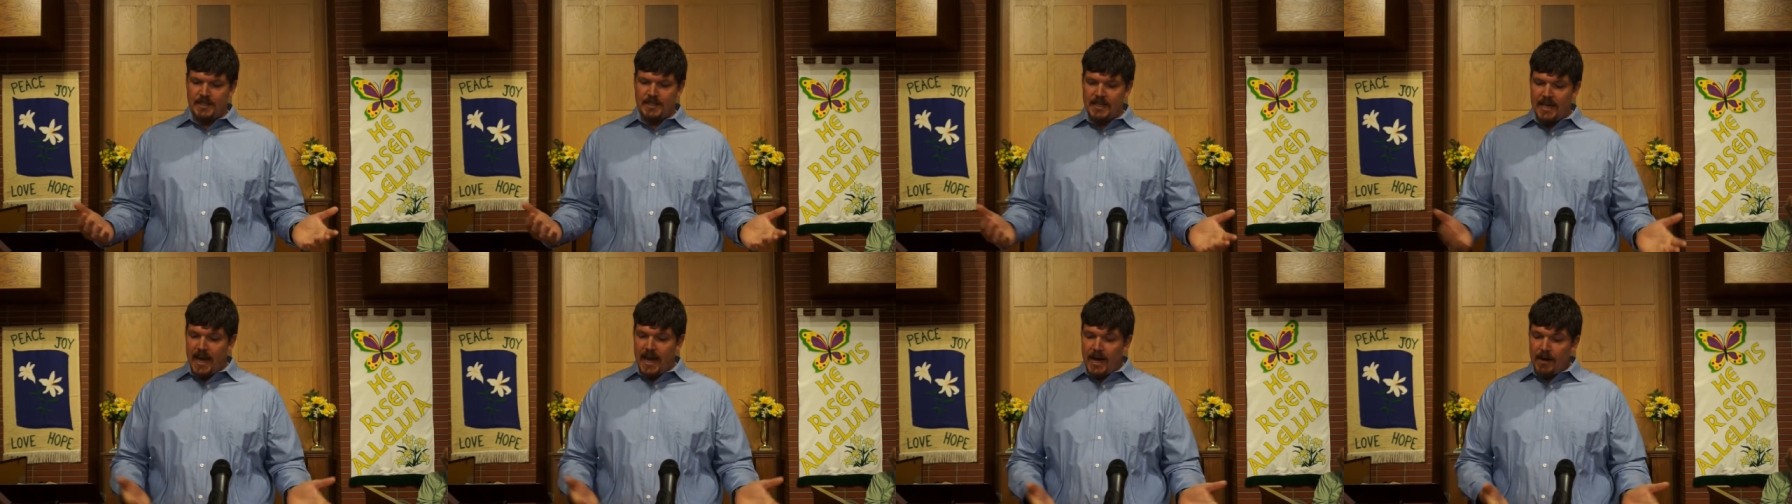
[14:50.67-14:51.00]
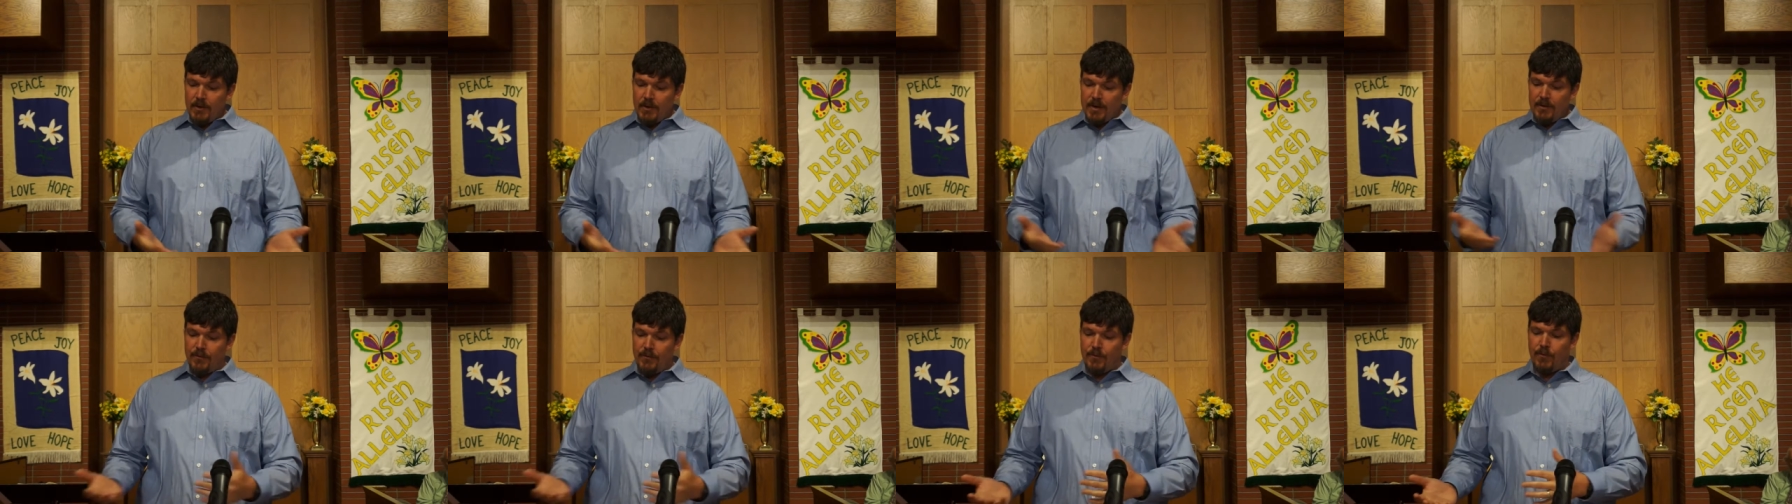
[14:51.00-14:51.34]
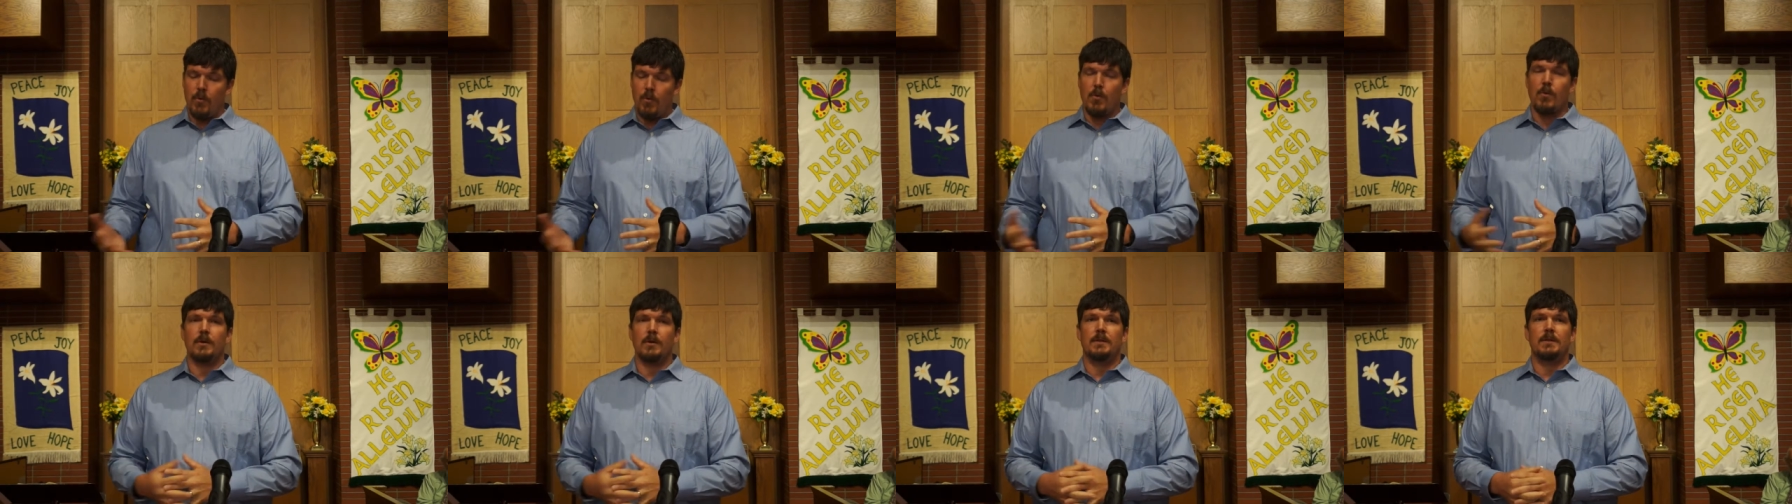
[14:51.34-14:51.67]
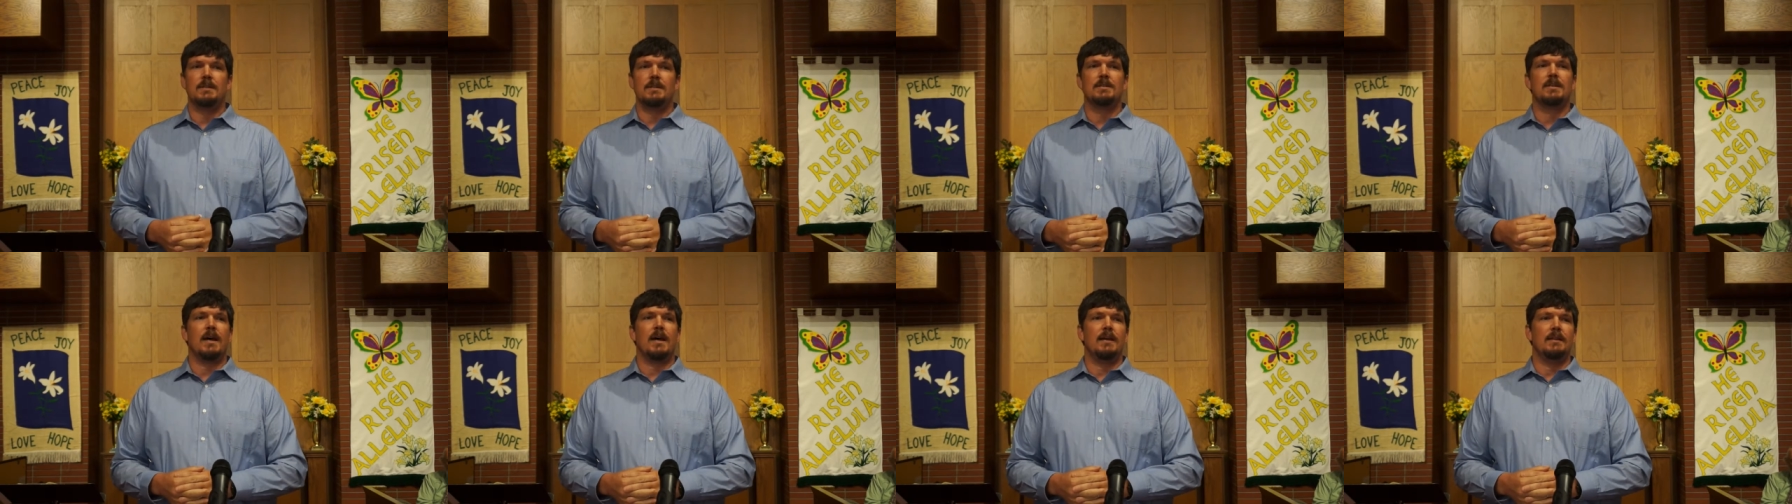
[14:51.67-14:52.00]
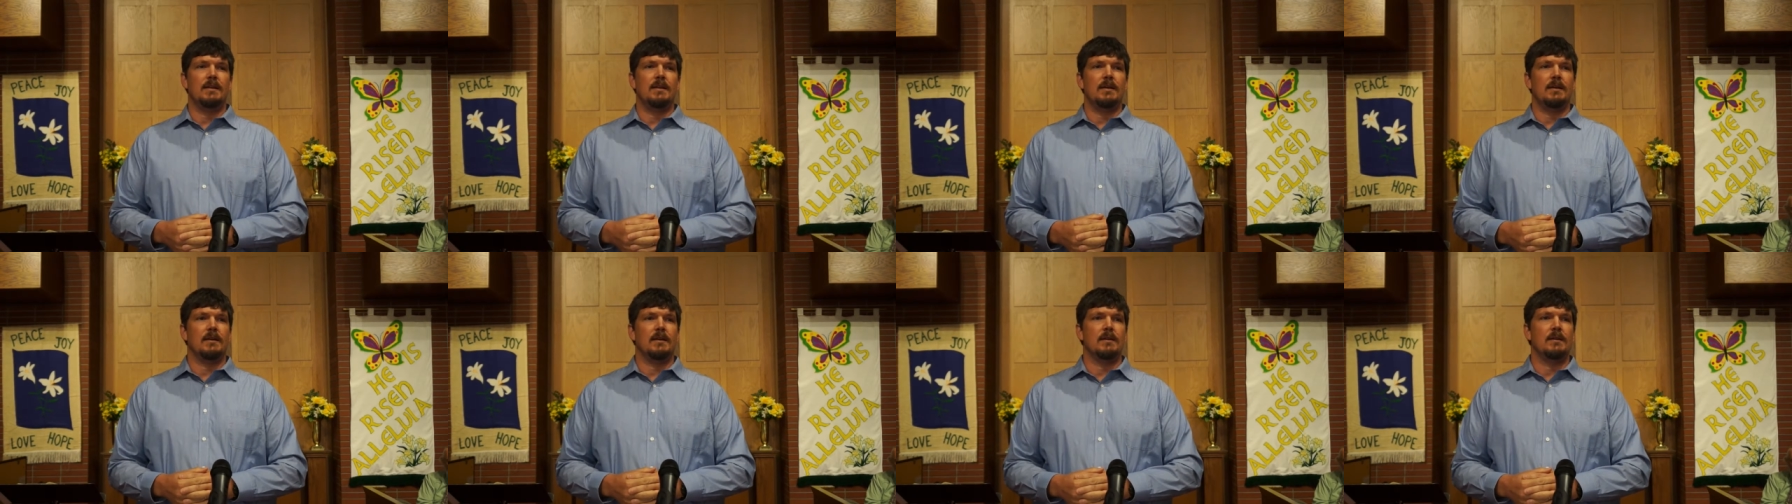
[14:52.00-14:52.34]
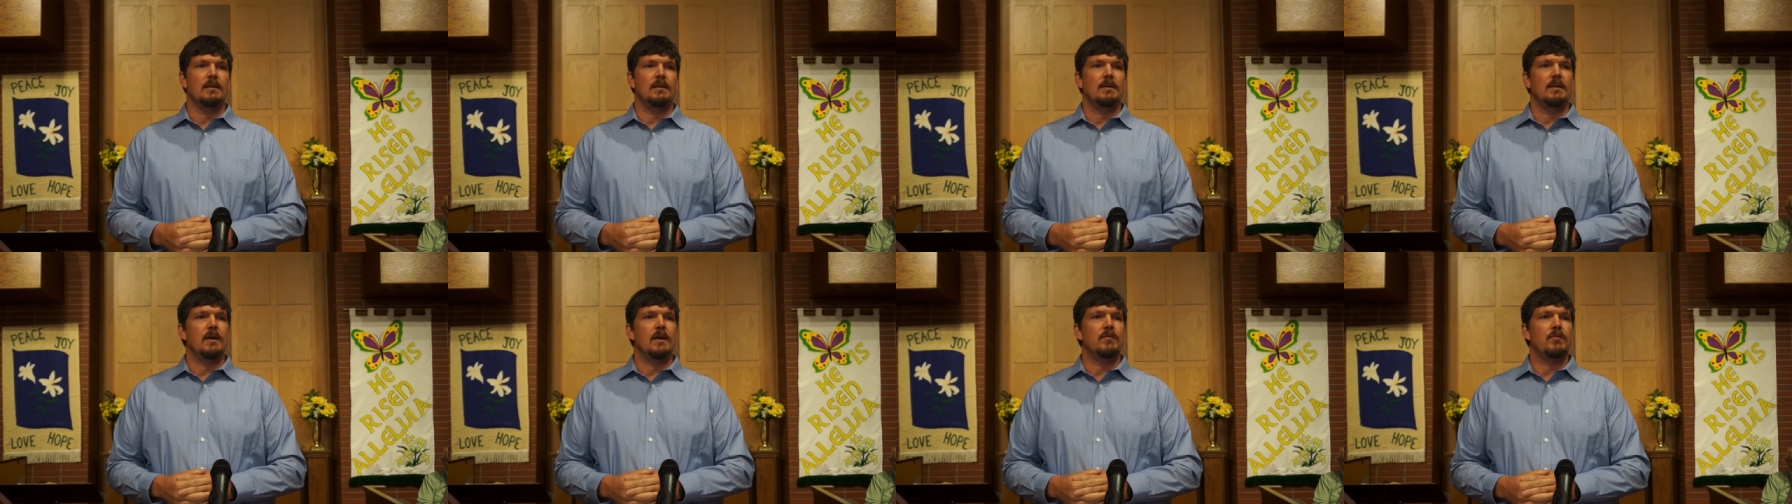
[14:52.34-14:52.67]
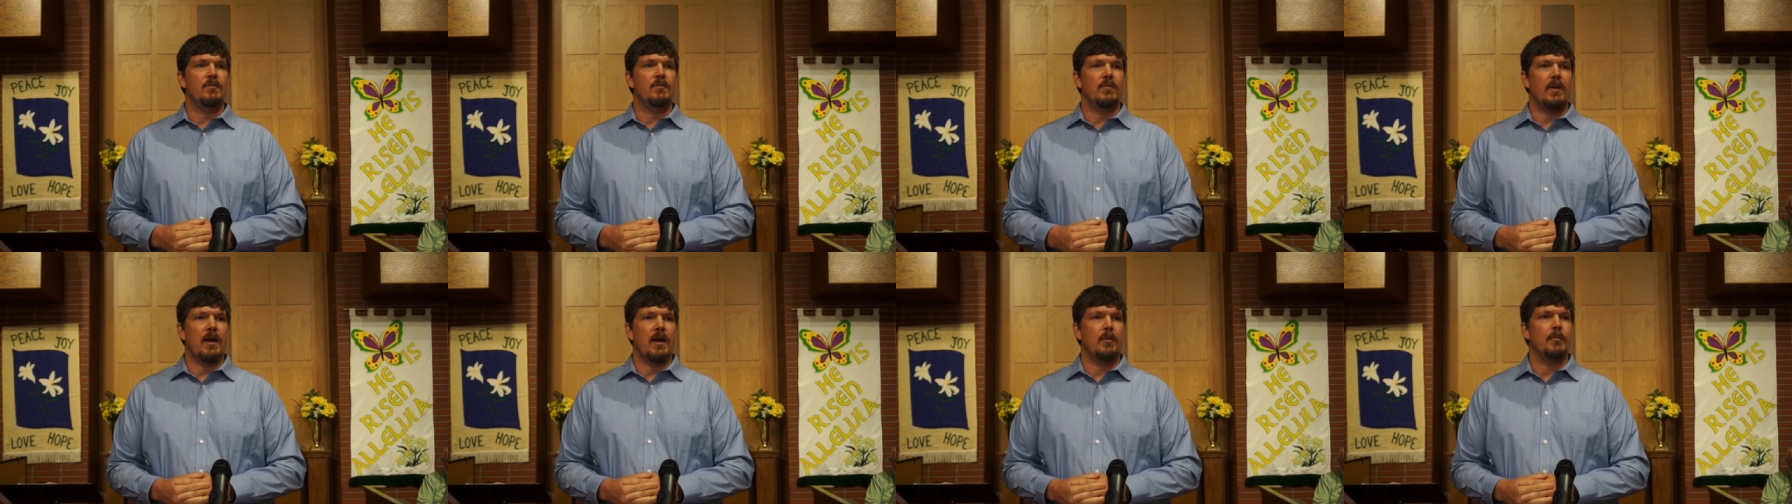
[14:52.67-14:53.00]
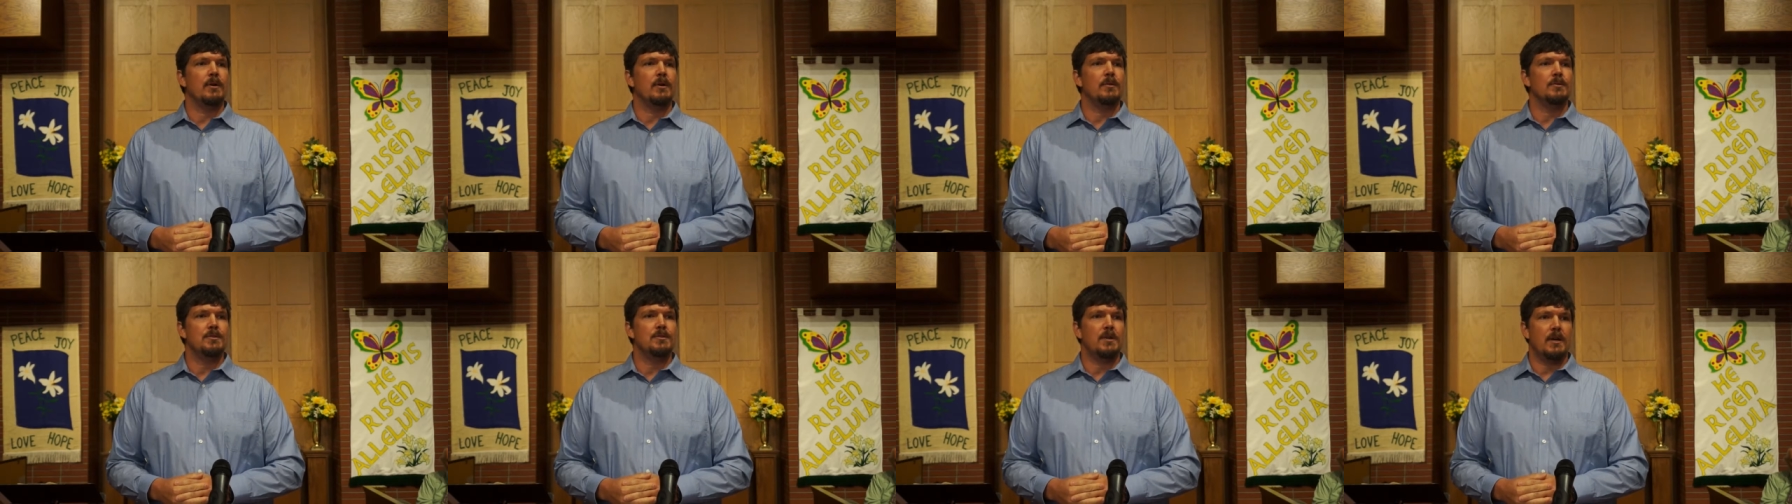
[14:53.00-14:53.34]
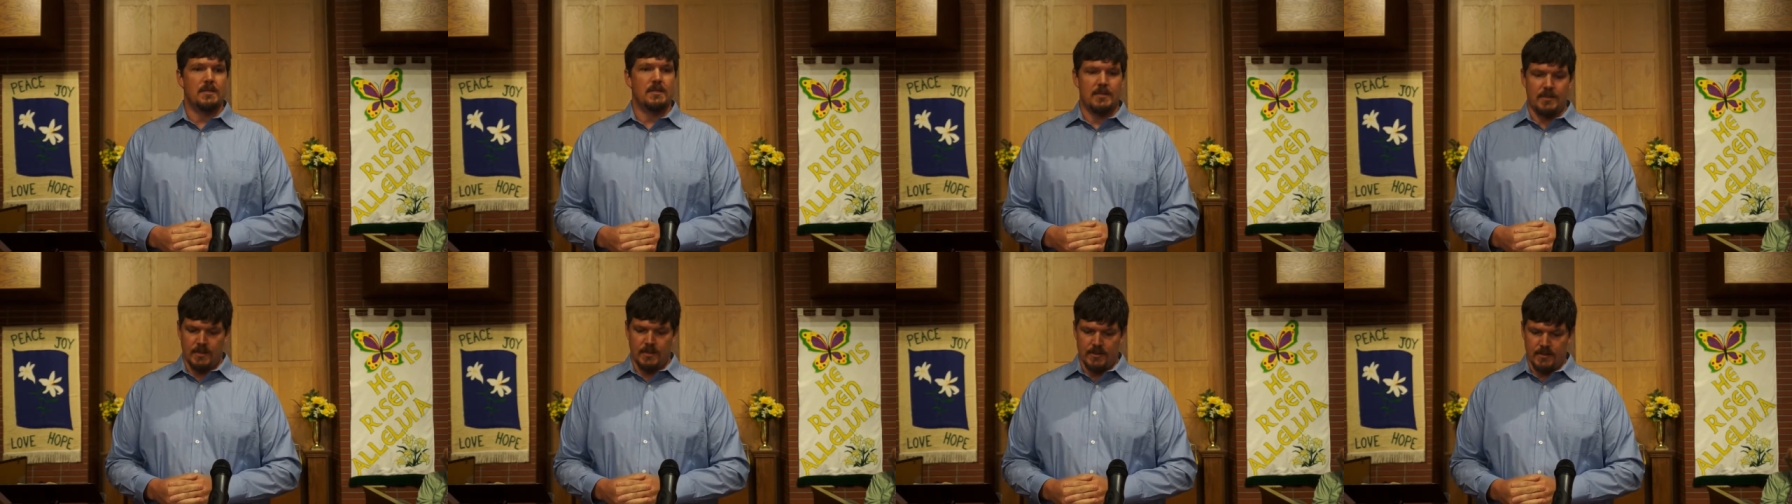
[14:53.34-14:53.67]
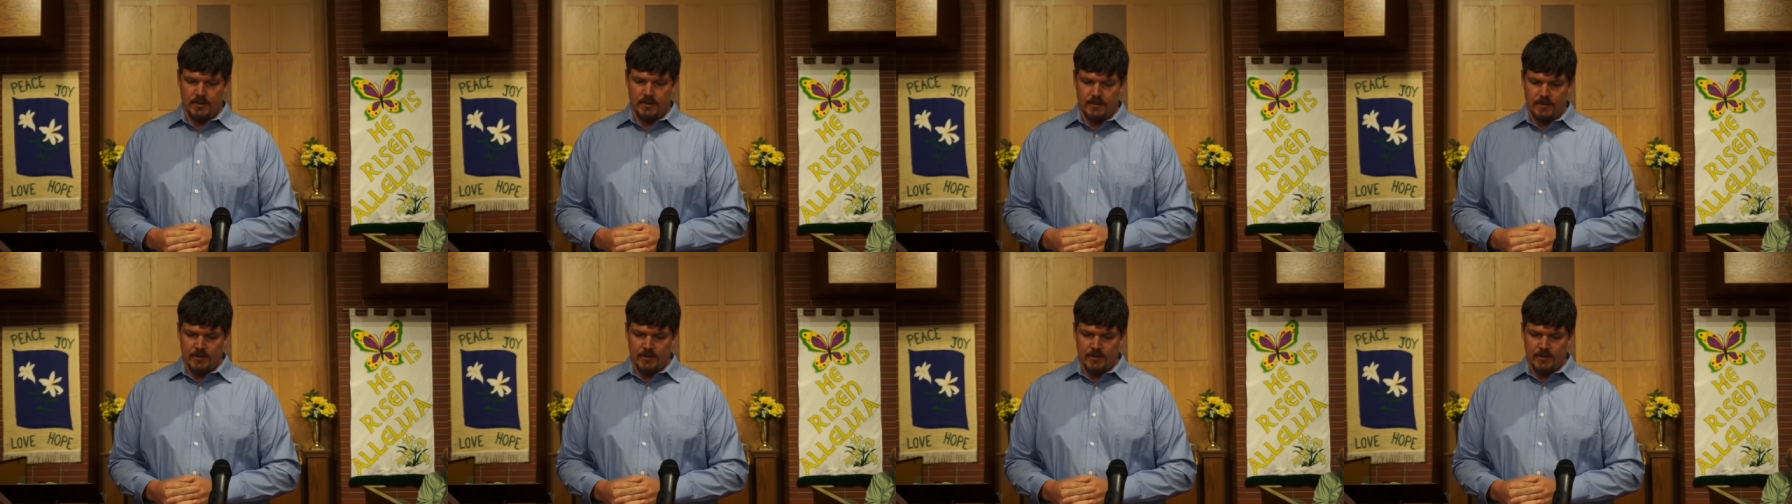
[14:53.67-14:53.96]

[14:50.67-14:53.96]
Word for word: carry forward this idea of environmental justice?